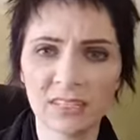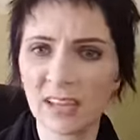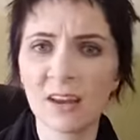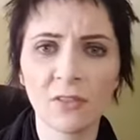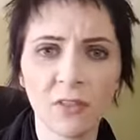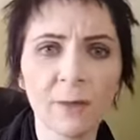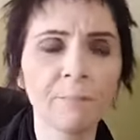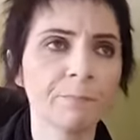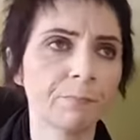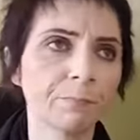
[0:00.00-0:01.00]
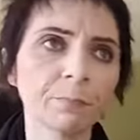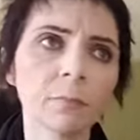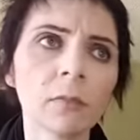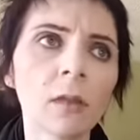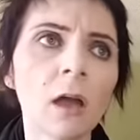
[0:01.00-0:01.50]
kind of thing.
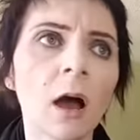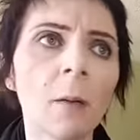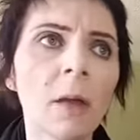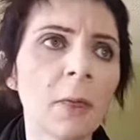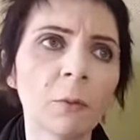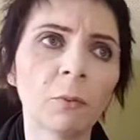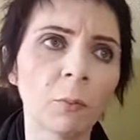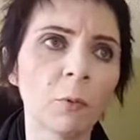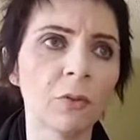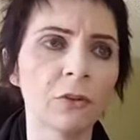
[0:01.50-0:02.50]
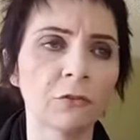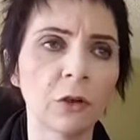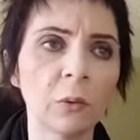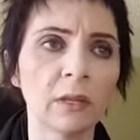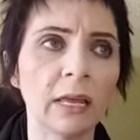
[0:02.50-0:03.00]
And they report this
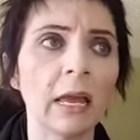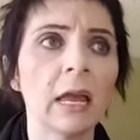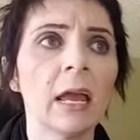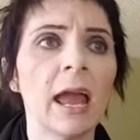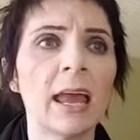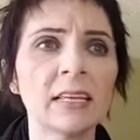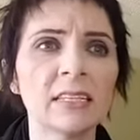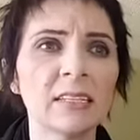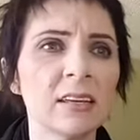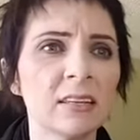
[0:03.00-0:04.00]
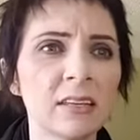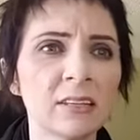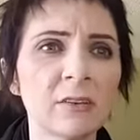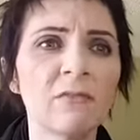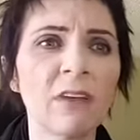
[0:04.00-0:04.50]
frequently, and
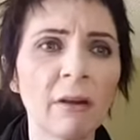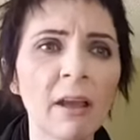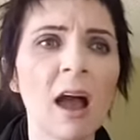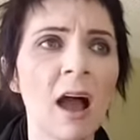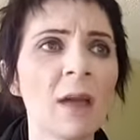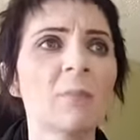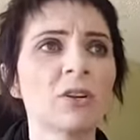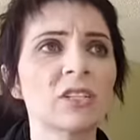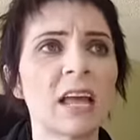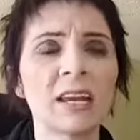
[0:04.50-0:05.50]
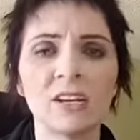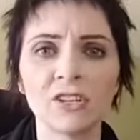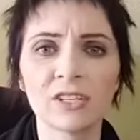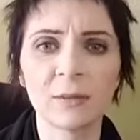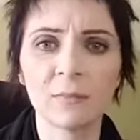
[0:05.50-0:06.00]
it's a very high percentage.
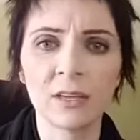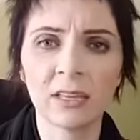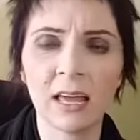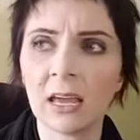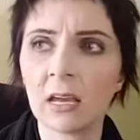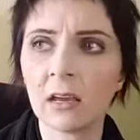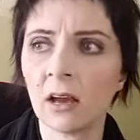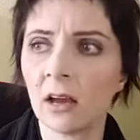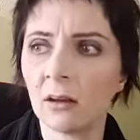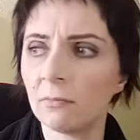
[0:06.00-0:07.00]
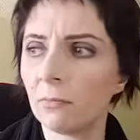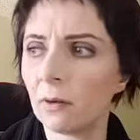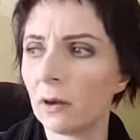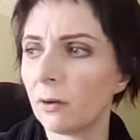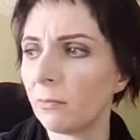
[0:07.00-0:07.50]
It's something like
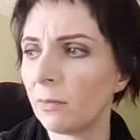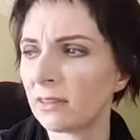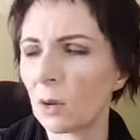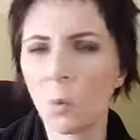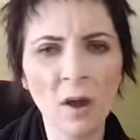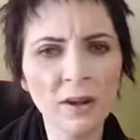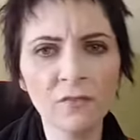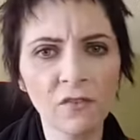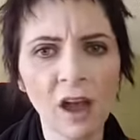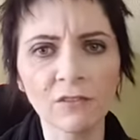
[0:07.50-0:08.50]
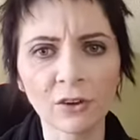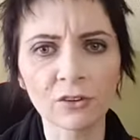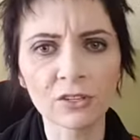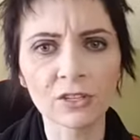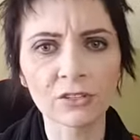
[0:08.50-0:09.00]
it's like 1 in 5
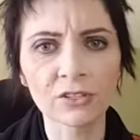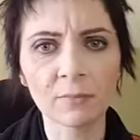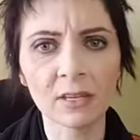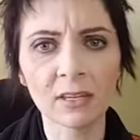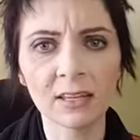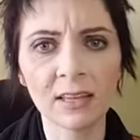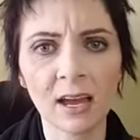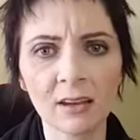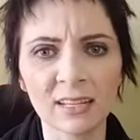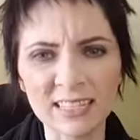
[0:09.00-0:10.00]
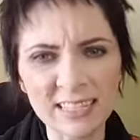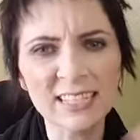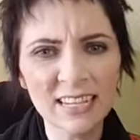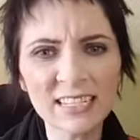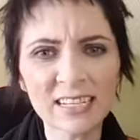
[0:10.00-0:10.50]
nurses or something like that. Like the
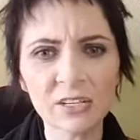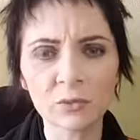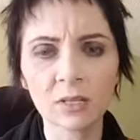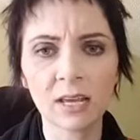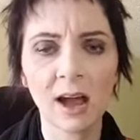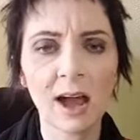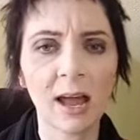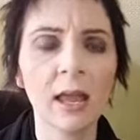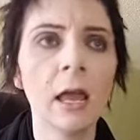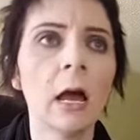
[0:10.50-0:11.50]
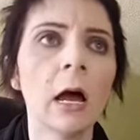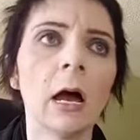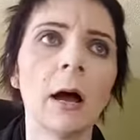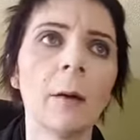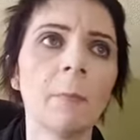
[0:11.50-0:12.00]
statistic is really high
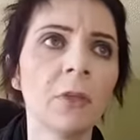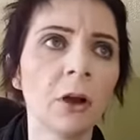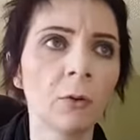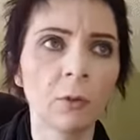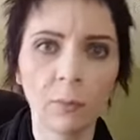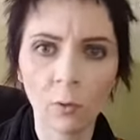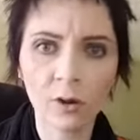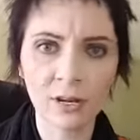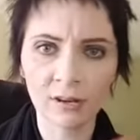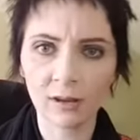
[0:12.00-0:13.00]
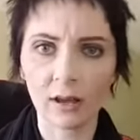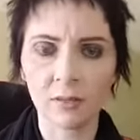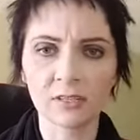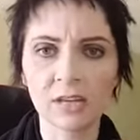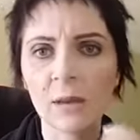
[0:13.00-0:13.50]
that are reporting
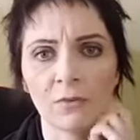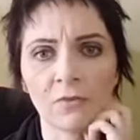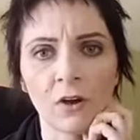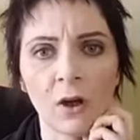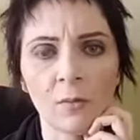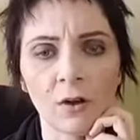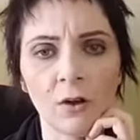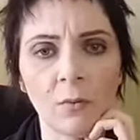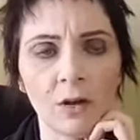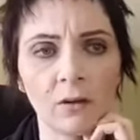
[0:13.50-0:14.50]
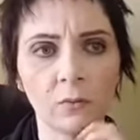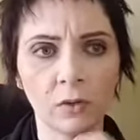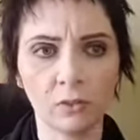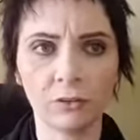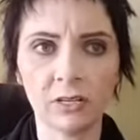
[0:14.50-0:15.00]
this type of phenomenon
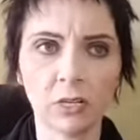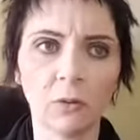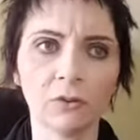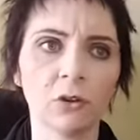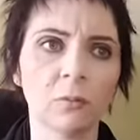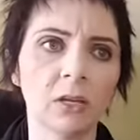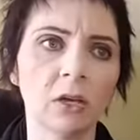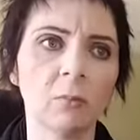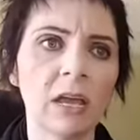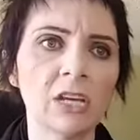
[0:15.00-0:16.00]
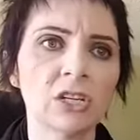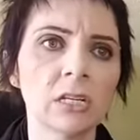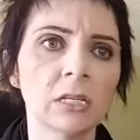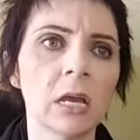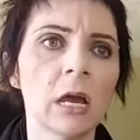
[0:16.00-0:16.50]
when they're dealing with terminally ill patients.